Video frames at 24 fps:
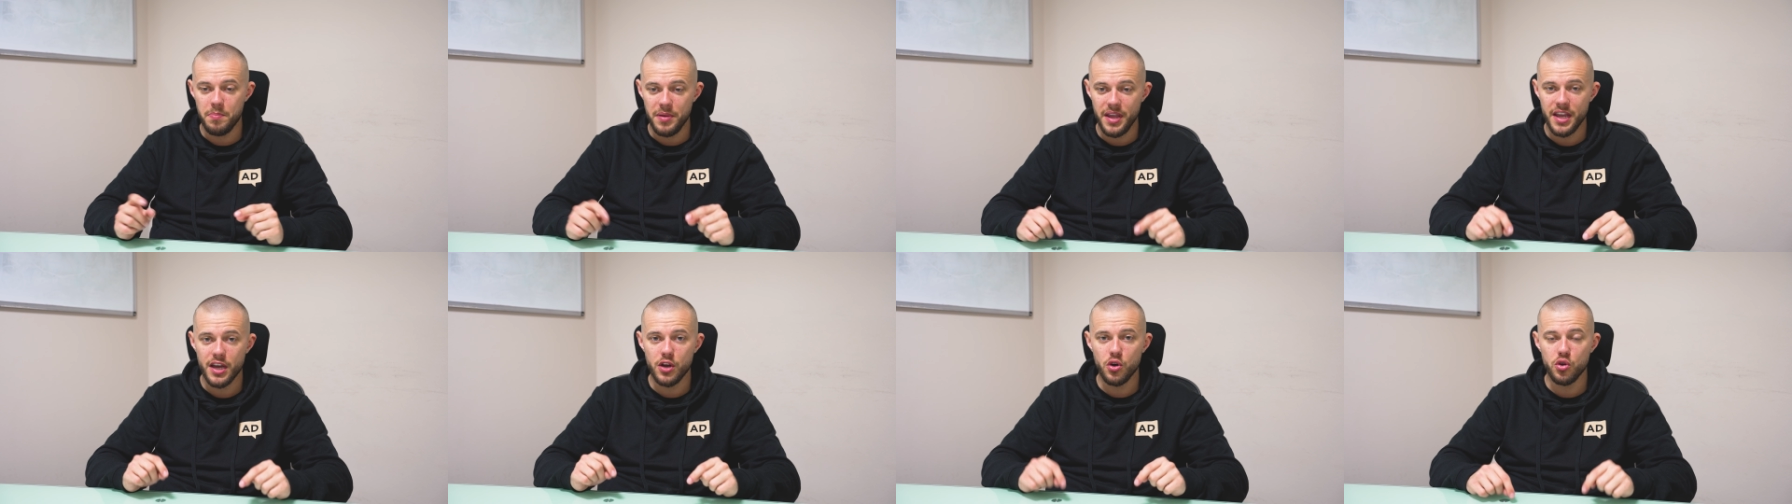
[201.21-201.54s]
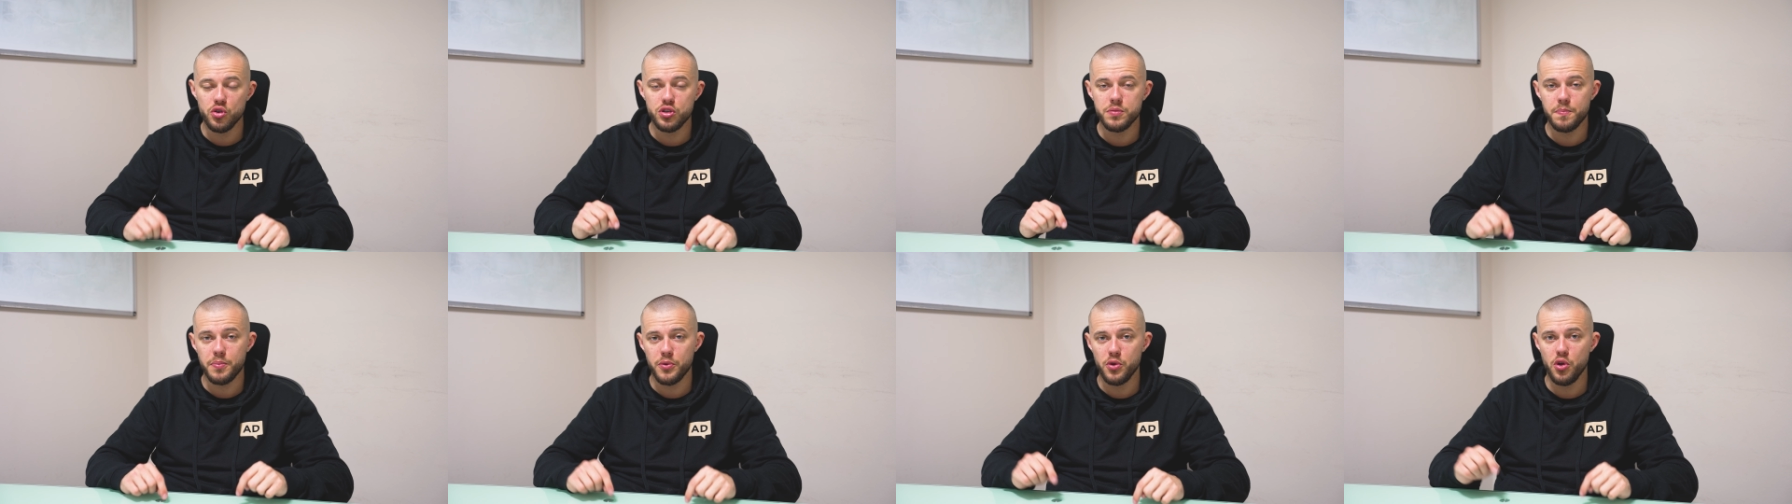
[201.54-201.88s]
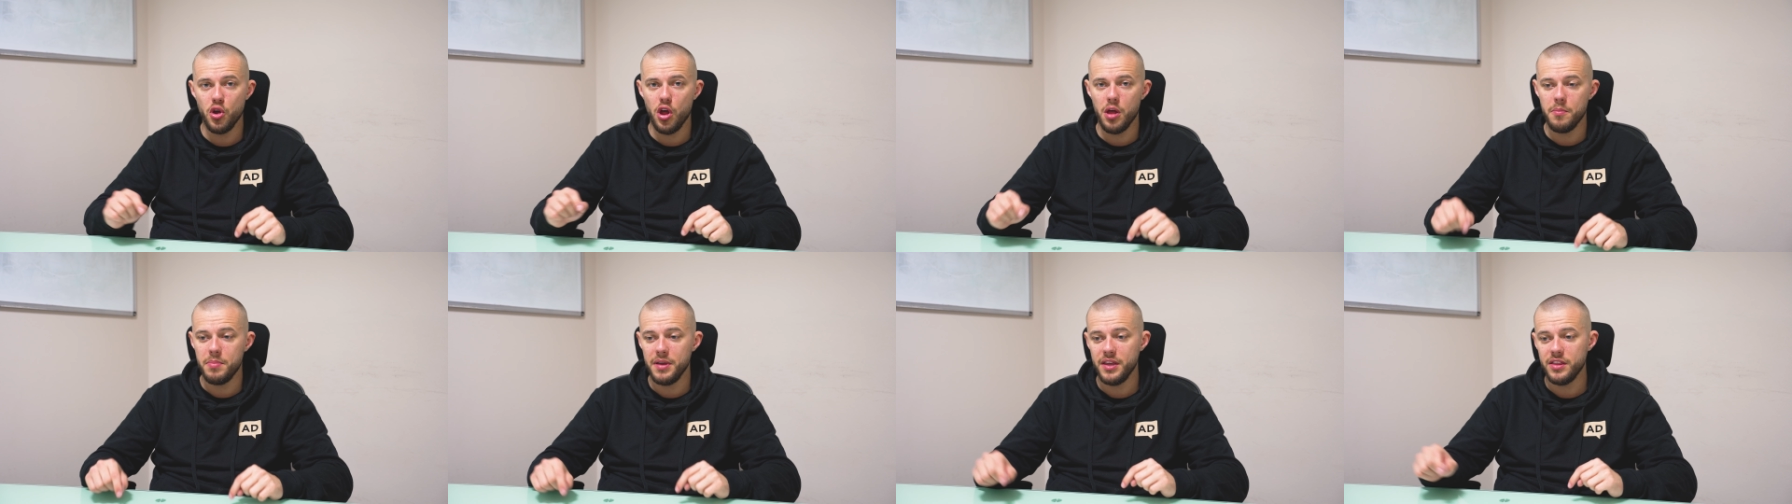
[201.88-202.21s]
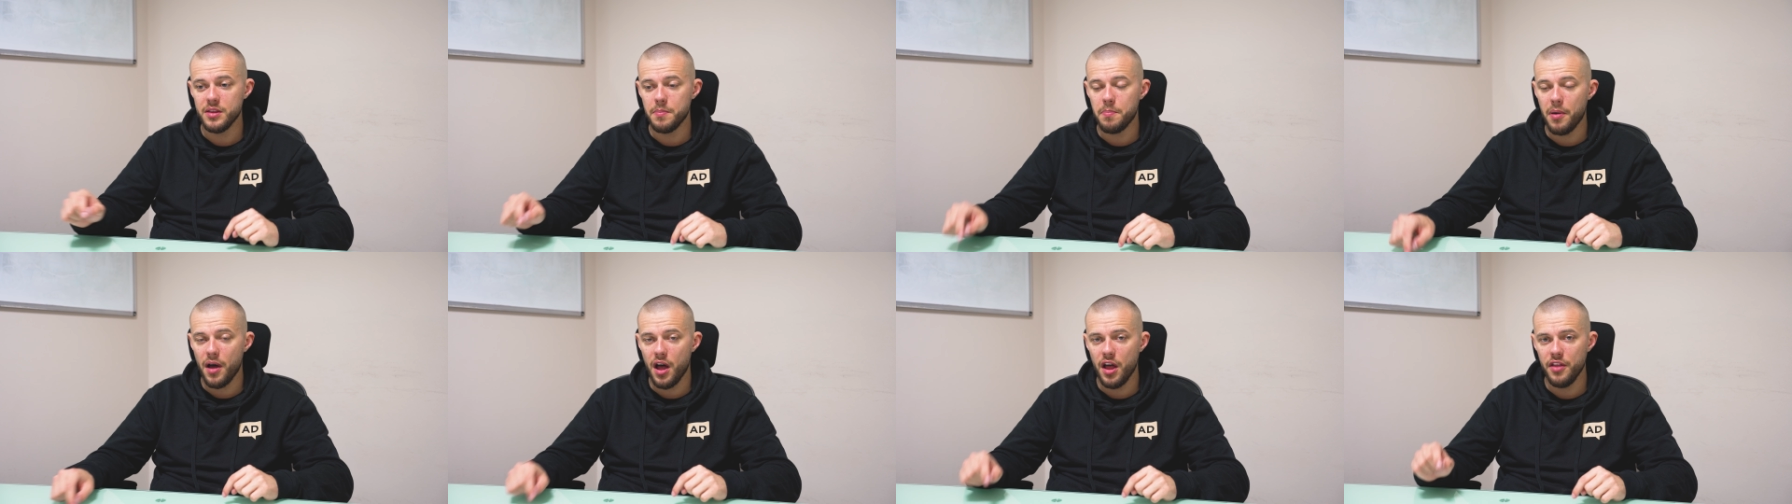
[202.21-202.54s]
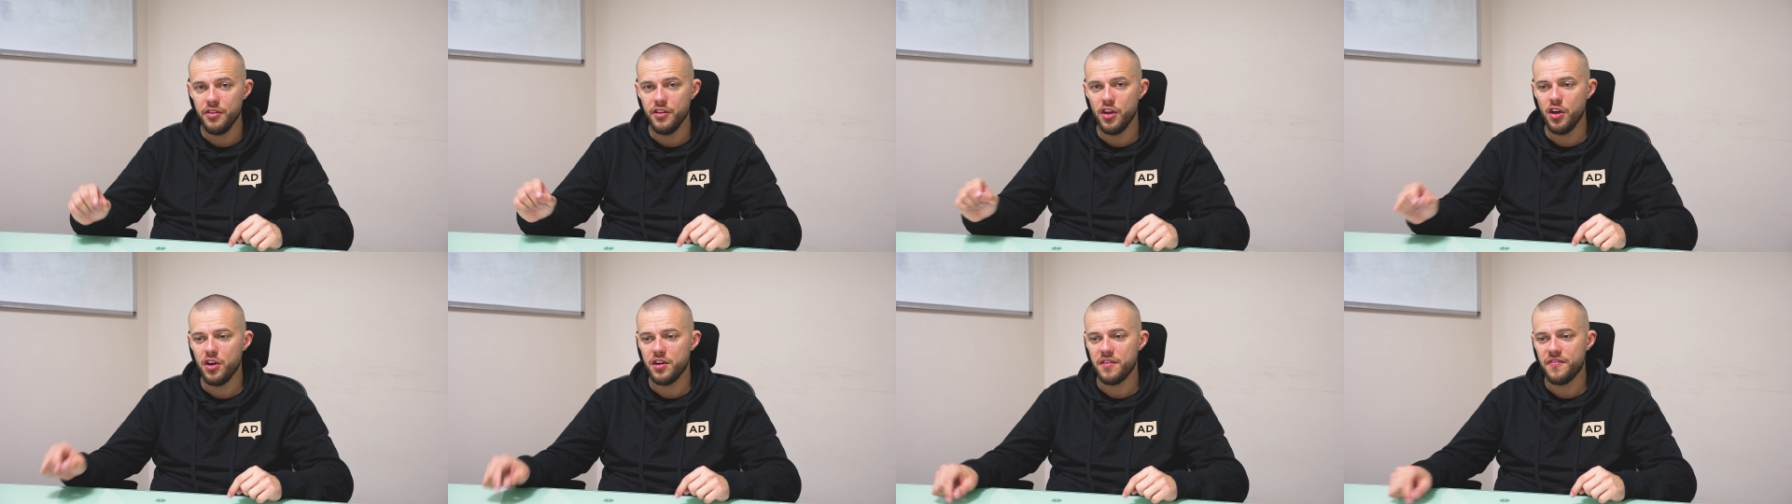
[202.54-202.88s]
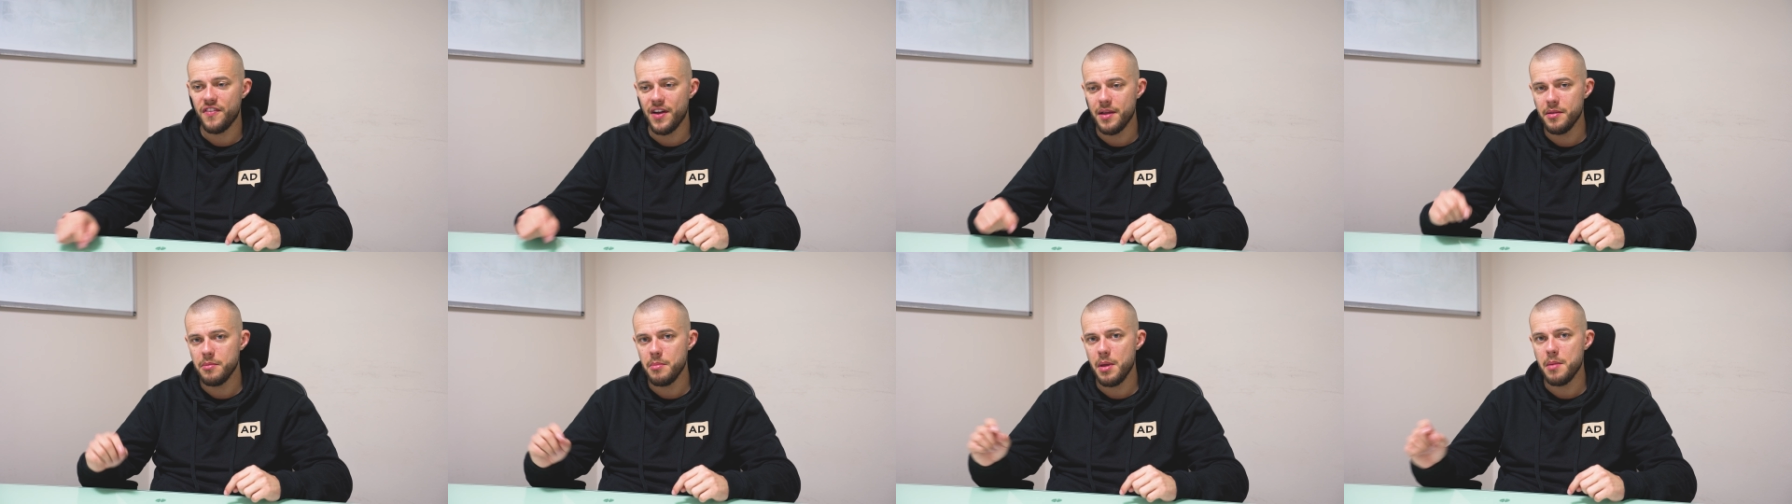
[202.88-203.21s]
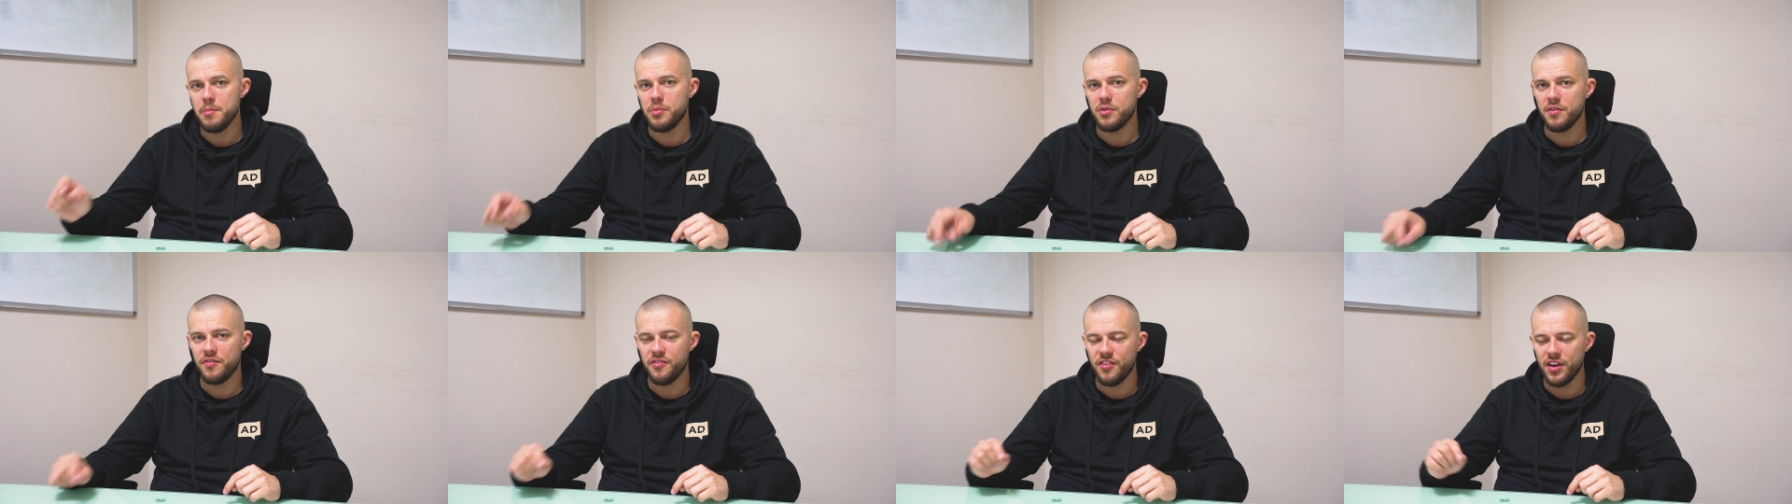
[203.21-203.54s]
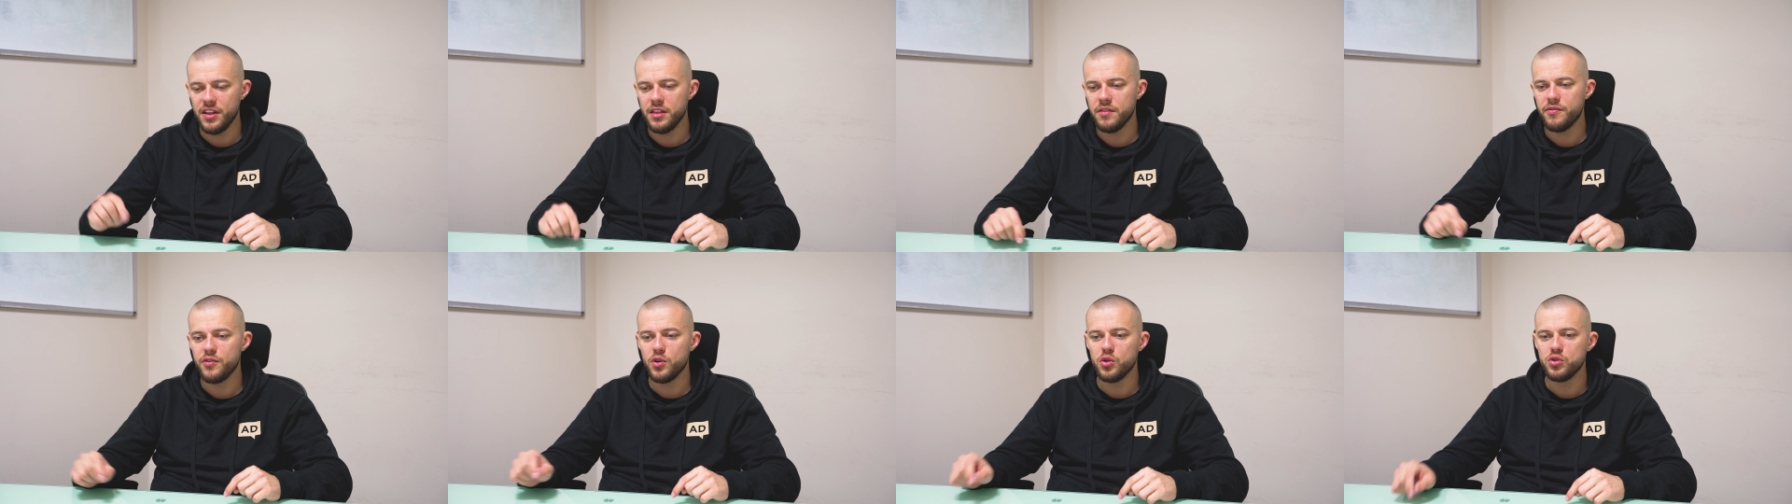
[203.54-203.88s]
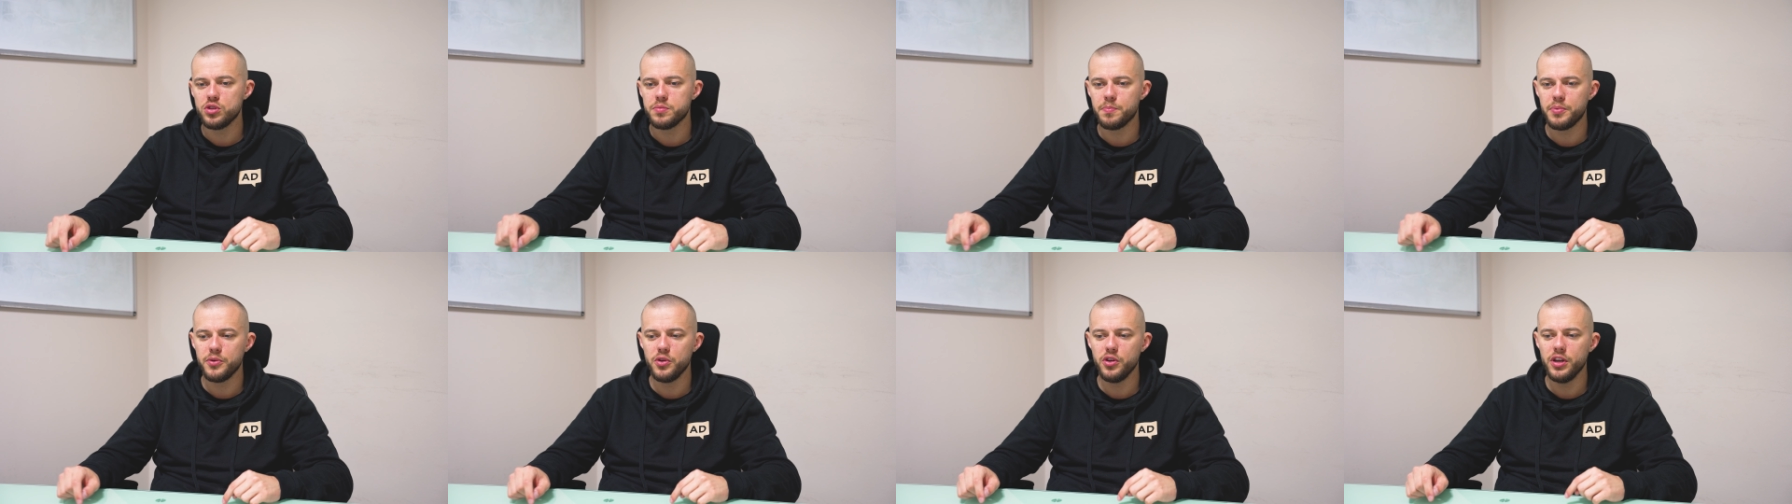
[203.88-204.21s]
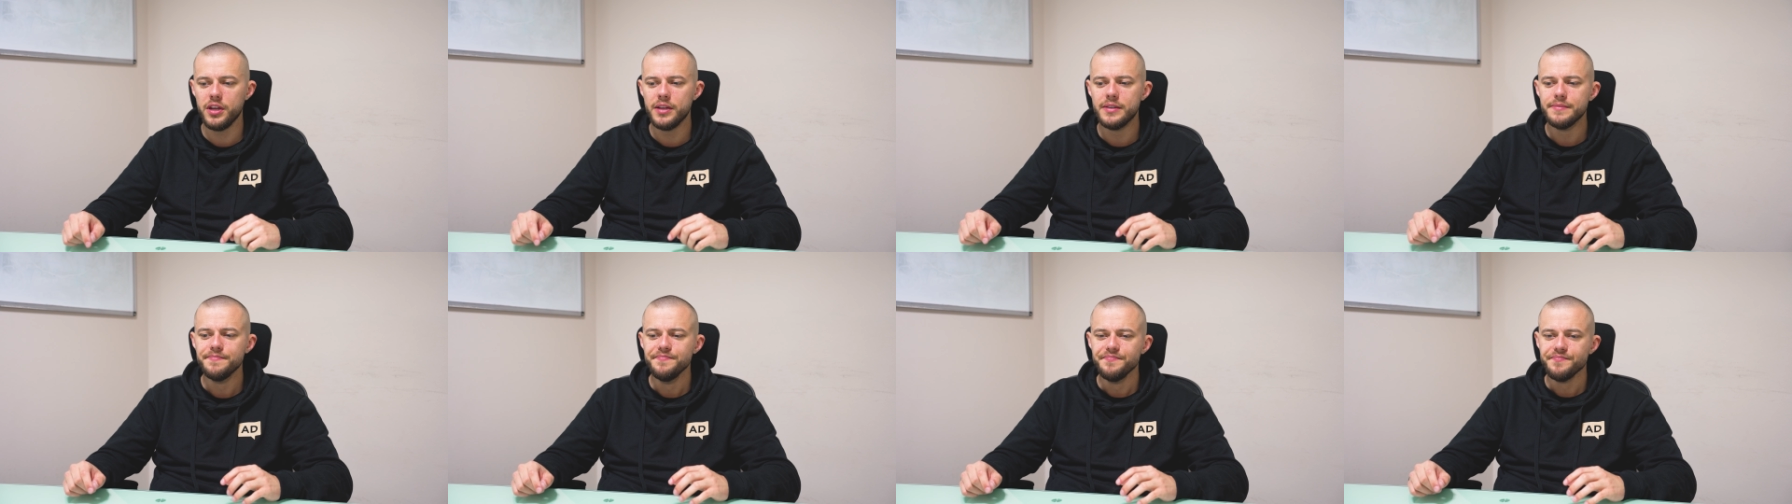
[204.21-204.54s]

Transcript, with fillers: being an entrepreneur or being the partner or a family member or a friend of an entrepreneur,